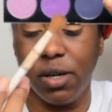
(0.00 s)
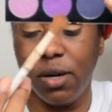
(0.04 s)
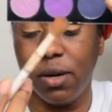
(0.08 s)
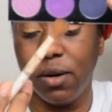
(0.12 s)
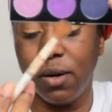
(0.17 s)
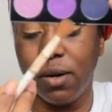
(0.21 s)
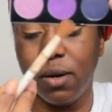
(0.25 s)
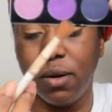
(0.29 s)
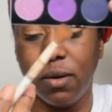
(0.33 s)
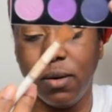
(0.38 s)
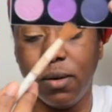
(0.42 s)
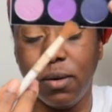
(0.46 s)

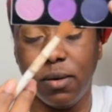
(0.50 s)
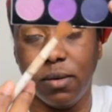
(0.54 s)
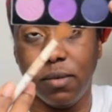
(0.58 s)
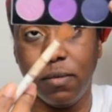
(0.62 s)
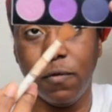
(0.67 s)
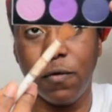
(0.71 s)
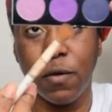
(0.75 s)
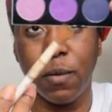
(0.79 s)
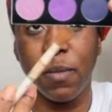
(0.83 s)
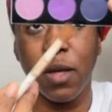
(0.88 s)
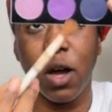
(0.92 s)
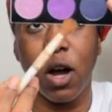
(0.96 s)
Girl
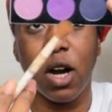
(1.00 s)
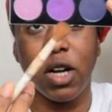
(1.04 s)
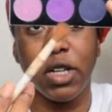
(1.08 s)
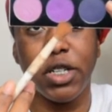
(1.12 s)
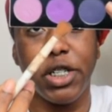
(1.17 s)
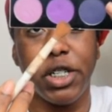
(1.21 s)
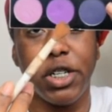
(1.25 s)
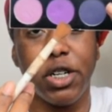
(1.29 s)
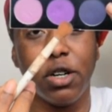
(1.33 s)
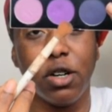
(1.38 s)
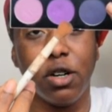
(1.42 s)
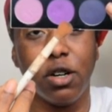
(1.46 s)

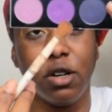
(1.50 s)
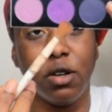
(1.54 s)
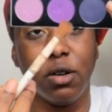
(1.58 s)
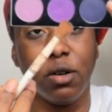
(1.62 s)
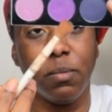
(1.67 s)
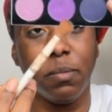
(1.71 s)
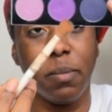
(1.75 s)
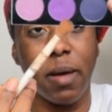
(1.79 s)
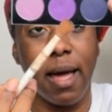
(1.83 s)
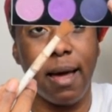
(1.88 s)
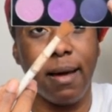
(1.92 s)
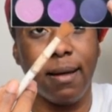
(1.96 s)

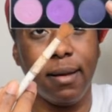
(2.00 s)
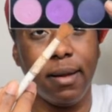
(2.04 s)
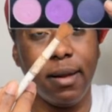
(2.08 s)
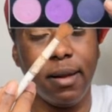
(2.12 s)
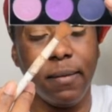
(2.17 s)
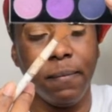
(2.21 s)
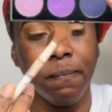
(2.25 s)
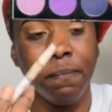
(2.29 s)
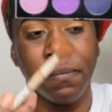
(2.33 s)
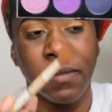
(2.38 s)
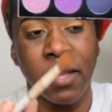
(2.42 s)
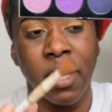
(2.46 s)

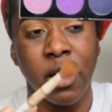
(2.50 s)
palette.